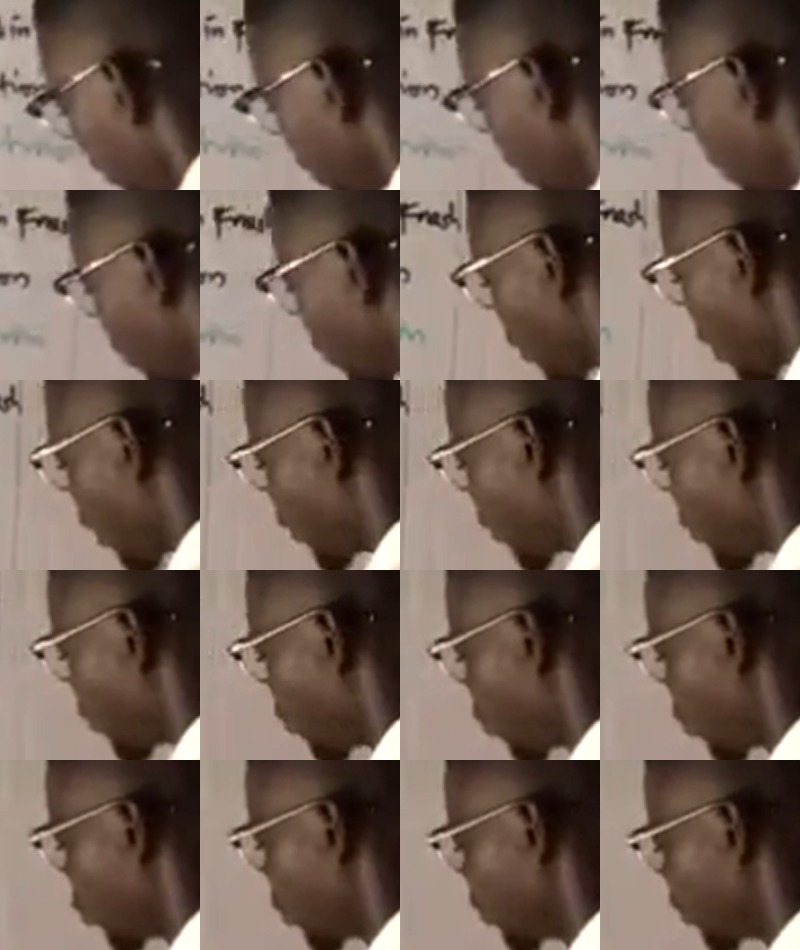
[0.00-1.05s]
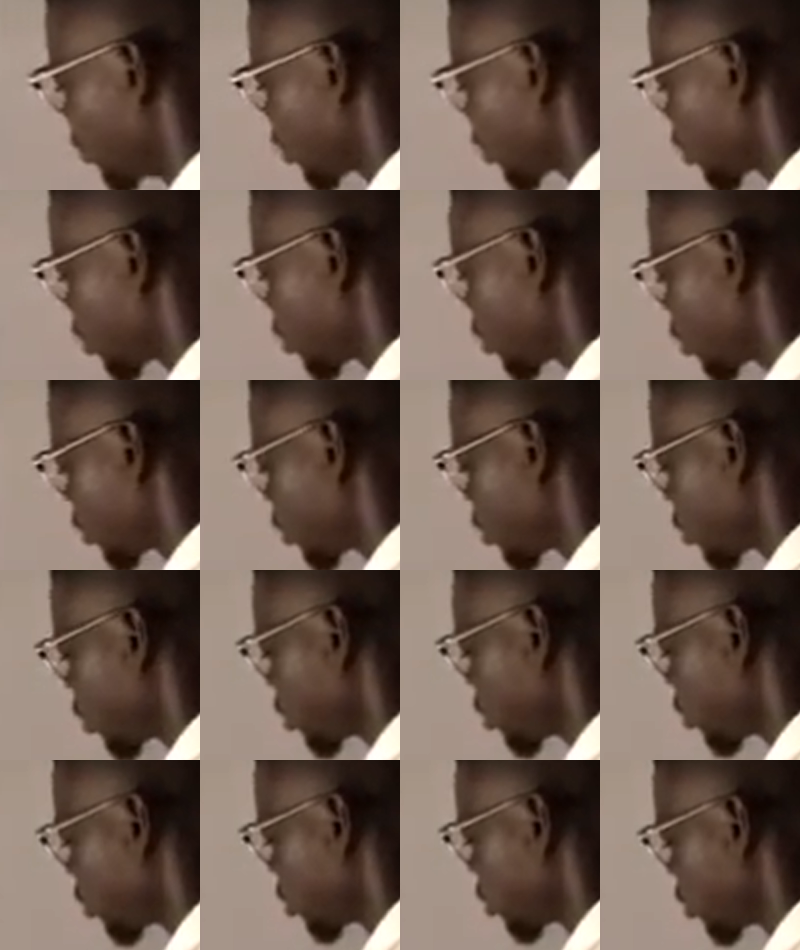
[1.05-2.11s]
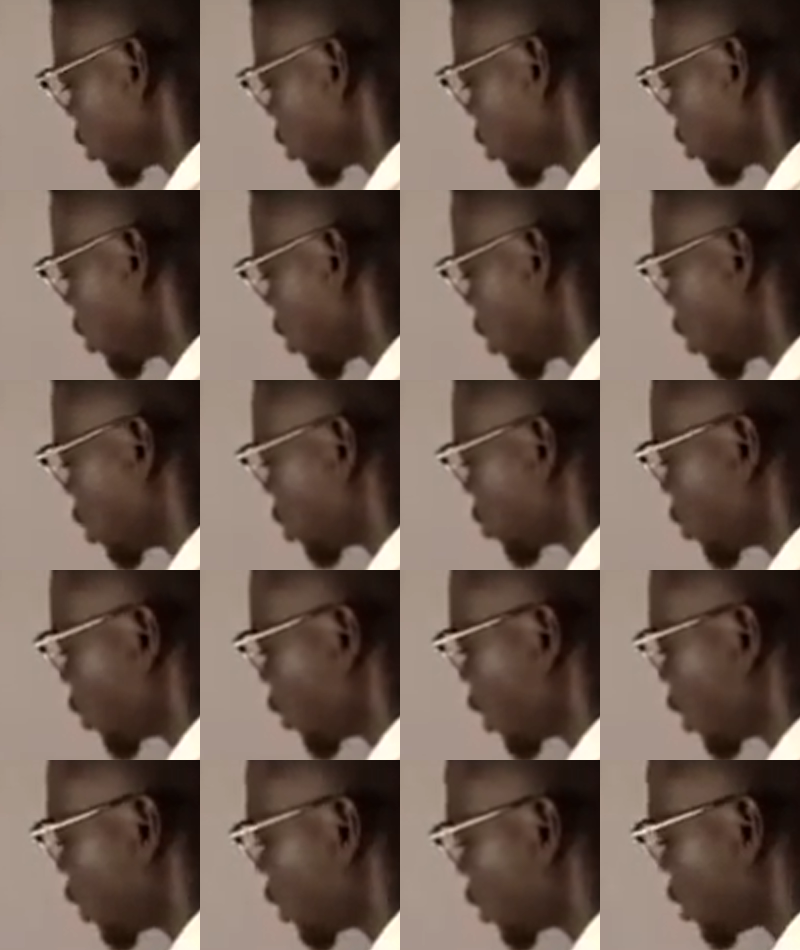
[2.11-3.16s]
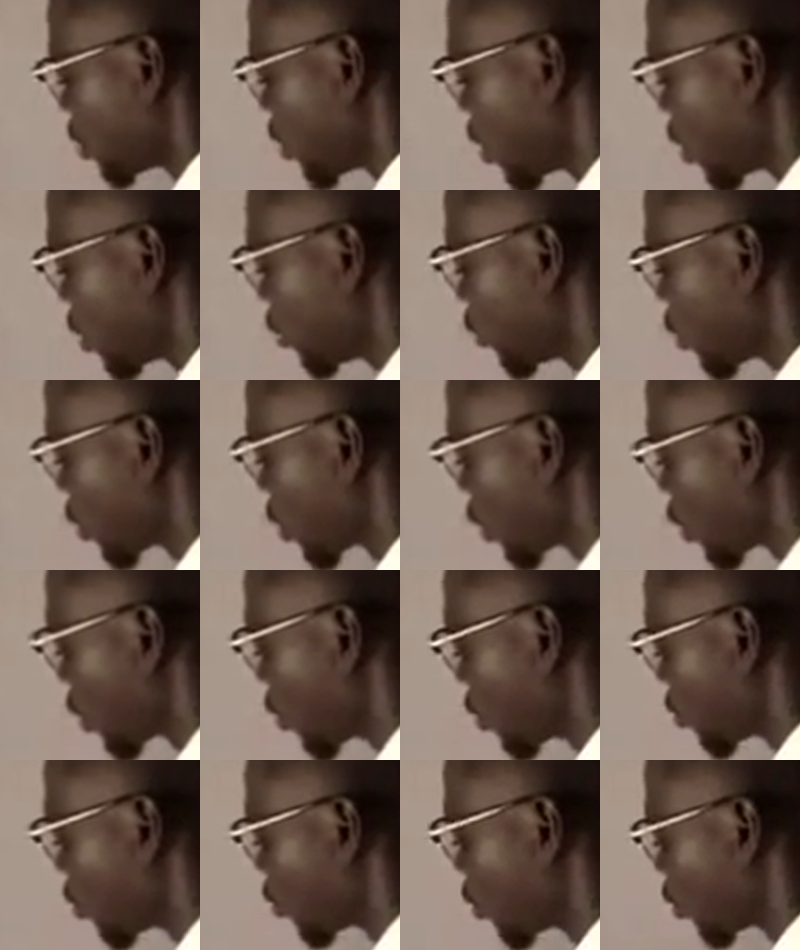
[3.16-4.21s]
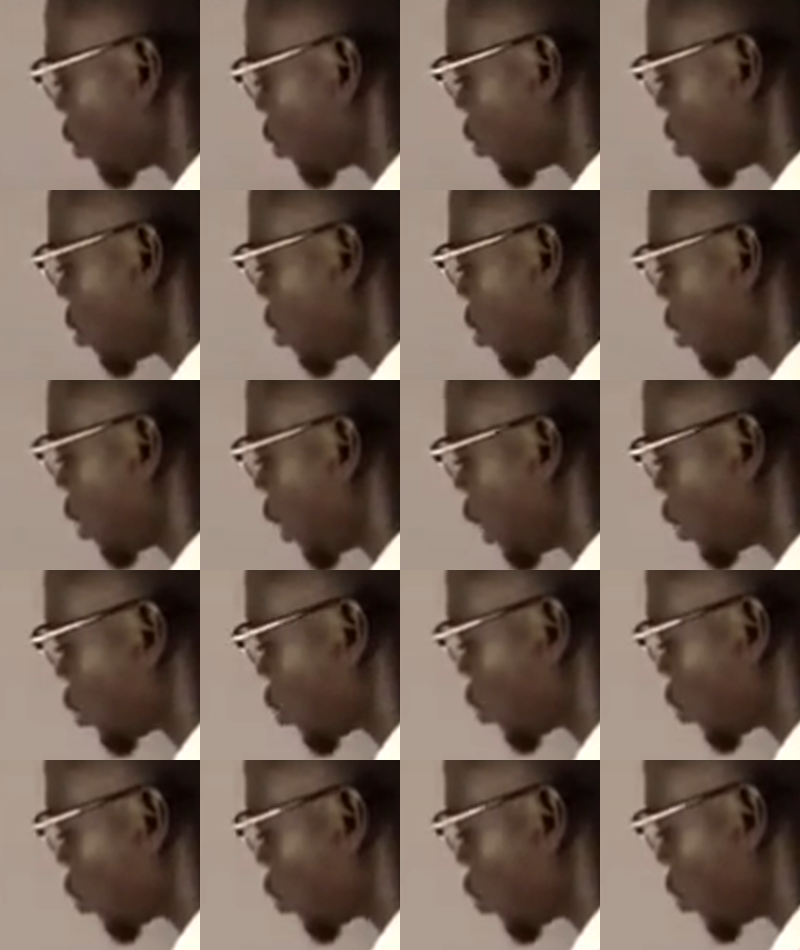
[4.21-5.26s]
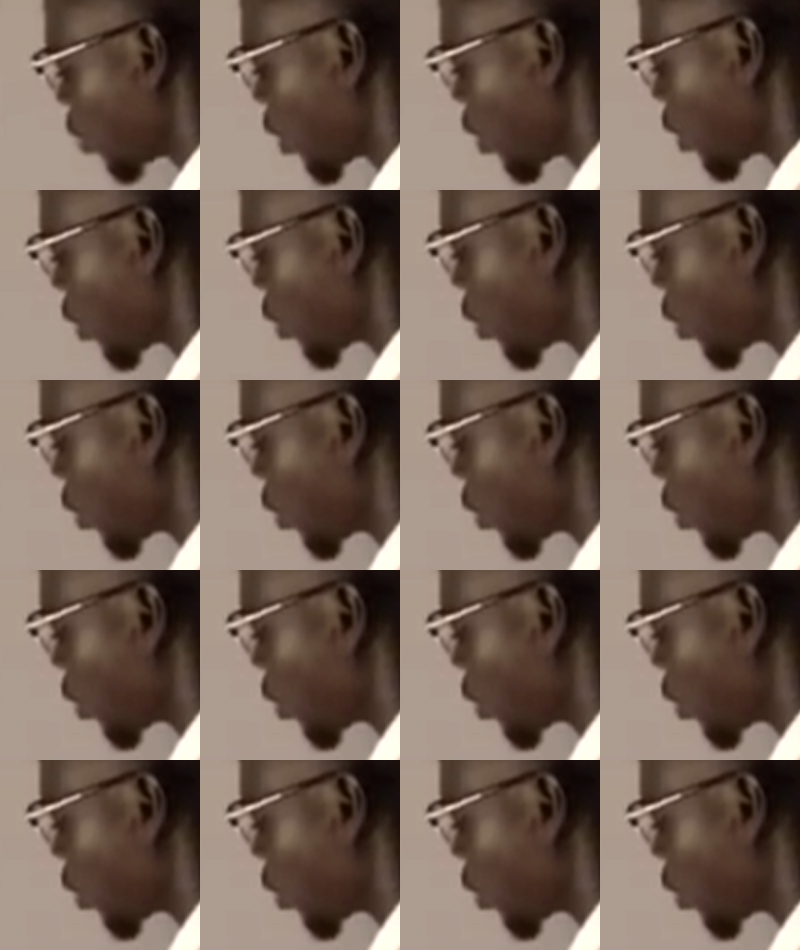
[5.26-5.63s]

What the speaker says: So we have the polyps as well as the medusa. That's what we call